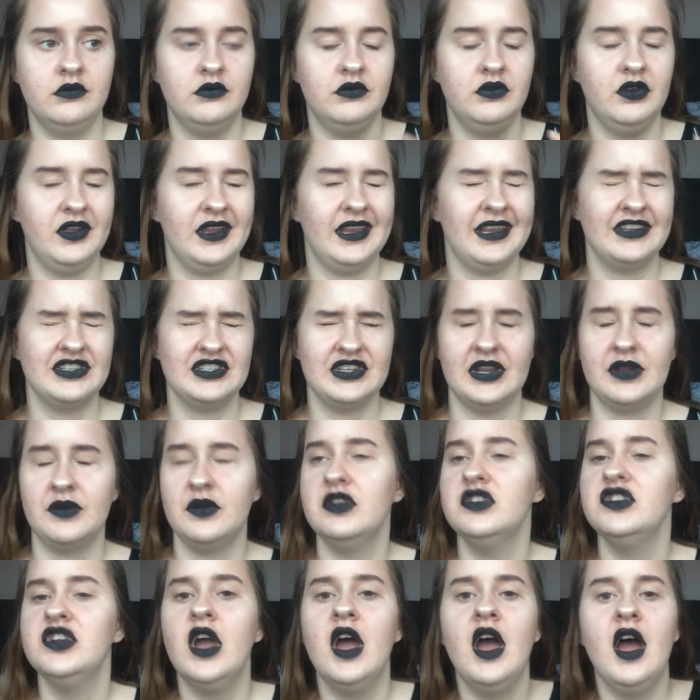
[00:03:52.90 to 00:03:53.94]
not English
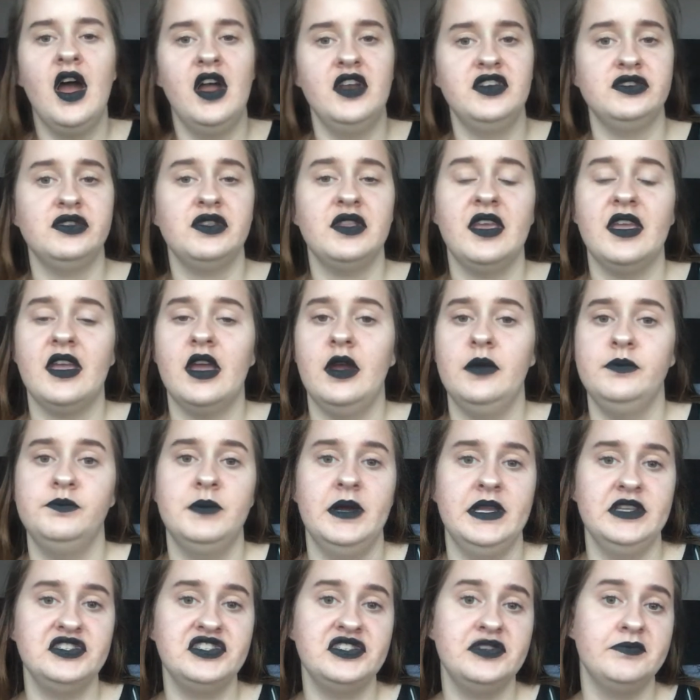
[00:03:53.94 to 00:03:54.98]
language. I don't think I
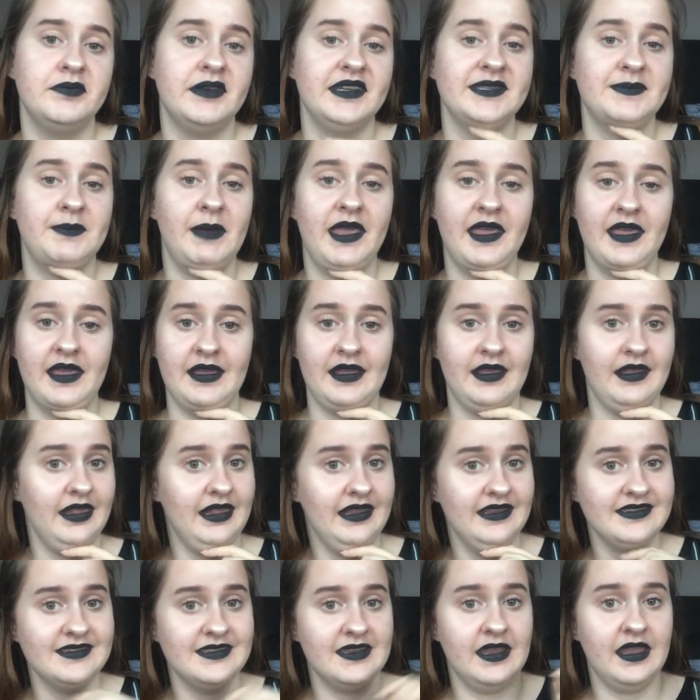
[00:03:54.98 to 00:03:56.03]
mentioned my speaking and
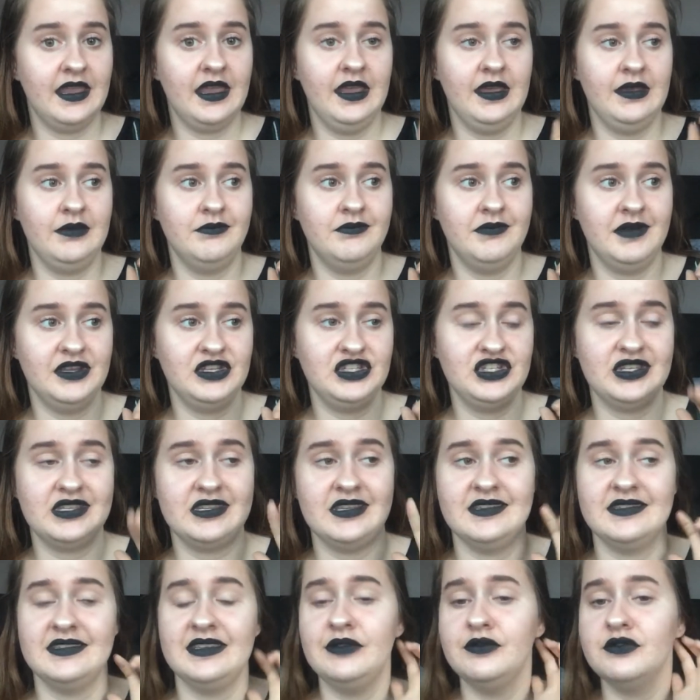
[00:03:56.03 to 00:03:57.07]
listening in my G
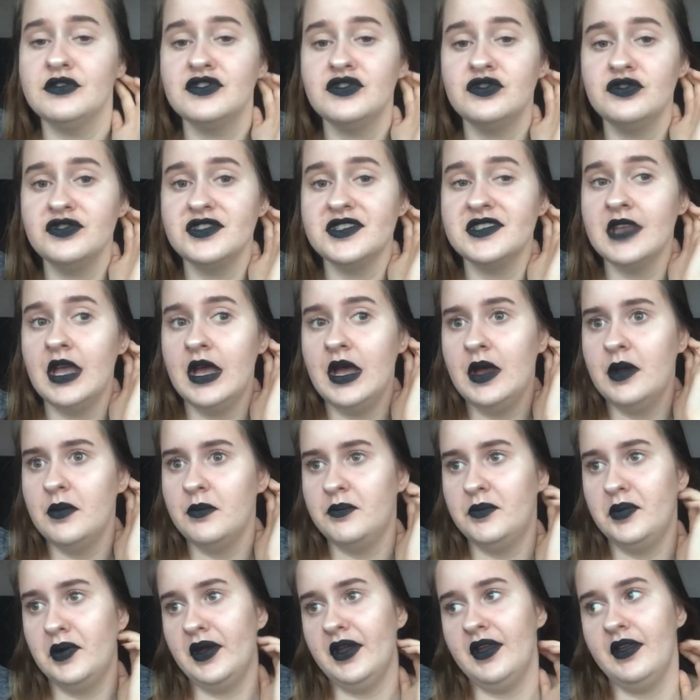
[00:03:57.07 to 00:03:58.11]
C S E results,
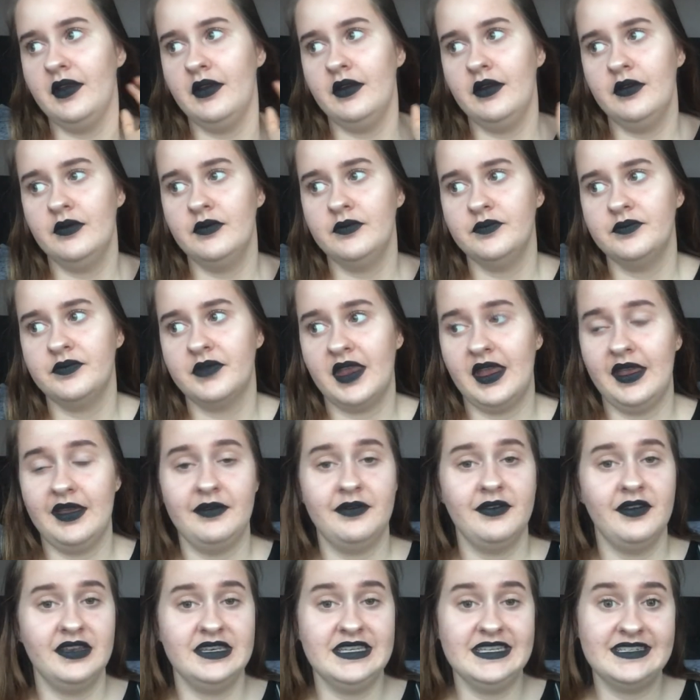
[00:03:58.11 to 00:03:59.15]
but if
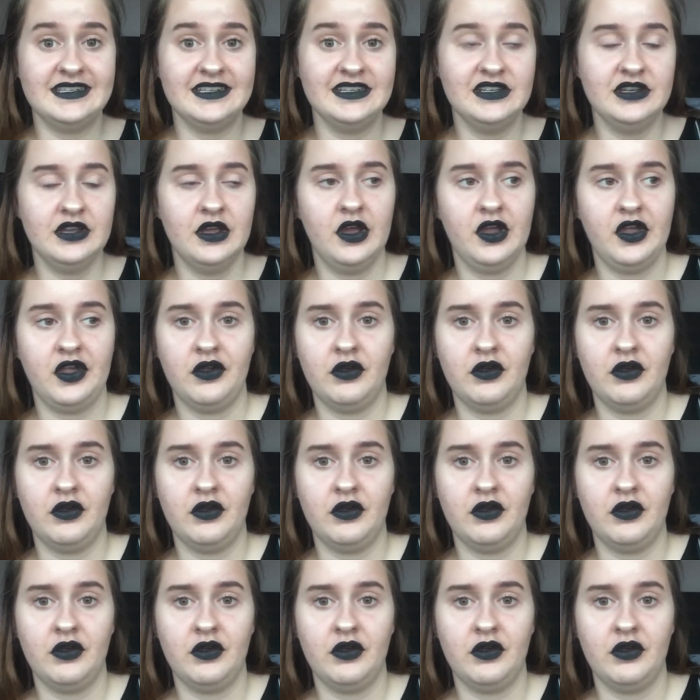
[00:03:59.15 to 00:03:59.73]
I didn't, I